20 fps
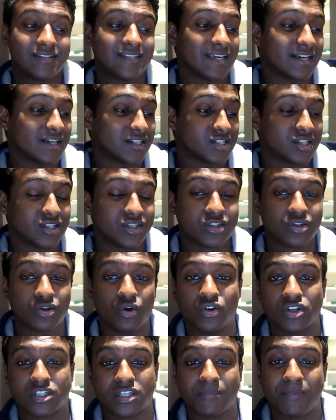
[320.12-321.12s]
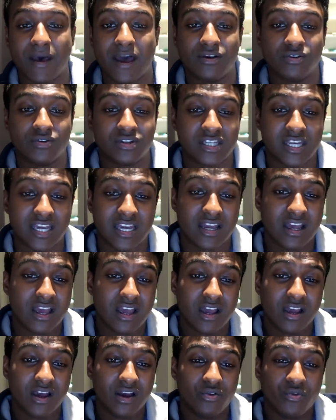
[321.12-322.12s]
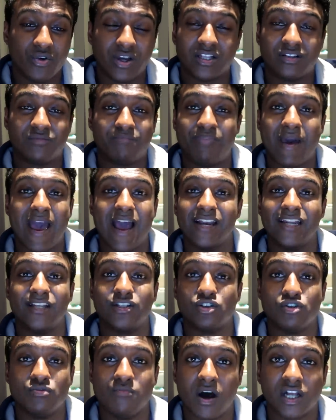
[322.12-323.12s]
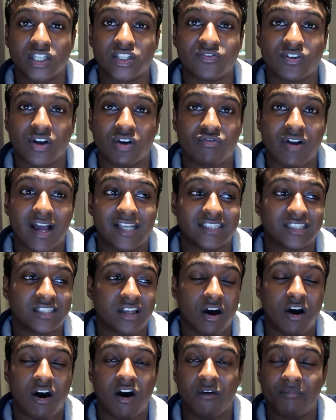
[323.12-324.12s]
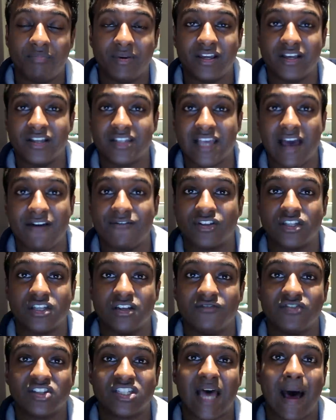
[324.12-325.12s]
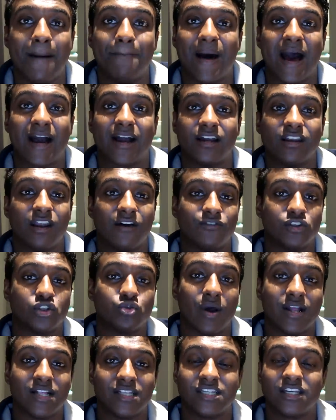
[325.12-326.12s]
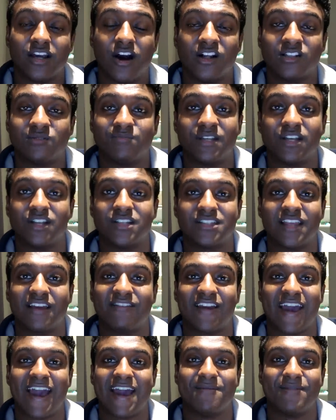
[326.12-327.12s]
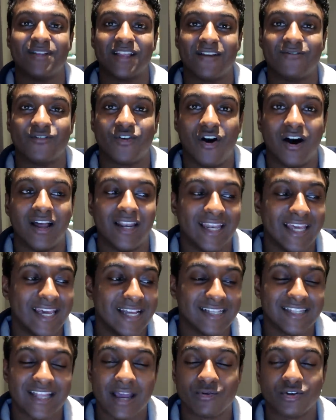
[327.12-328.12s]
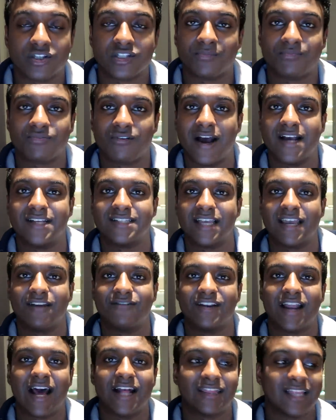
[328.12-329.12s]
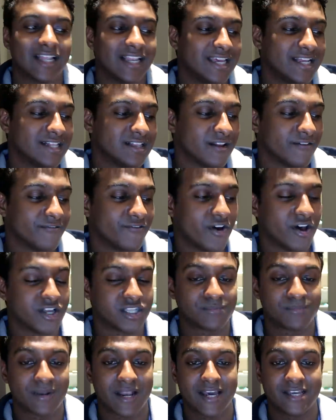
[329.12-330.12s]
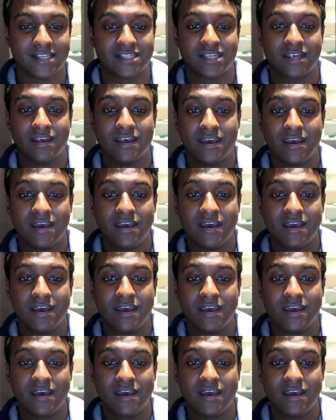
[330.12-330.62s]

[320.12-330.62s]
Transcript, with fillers: Sigurdsson scores the penalty. We barely do much for the rest of the half because Everton have sat back another 20 yards because they came and they got a lead and they were surprised they even had the lead in the first place.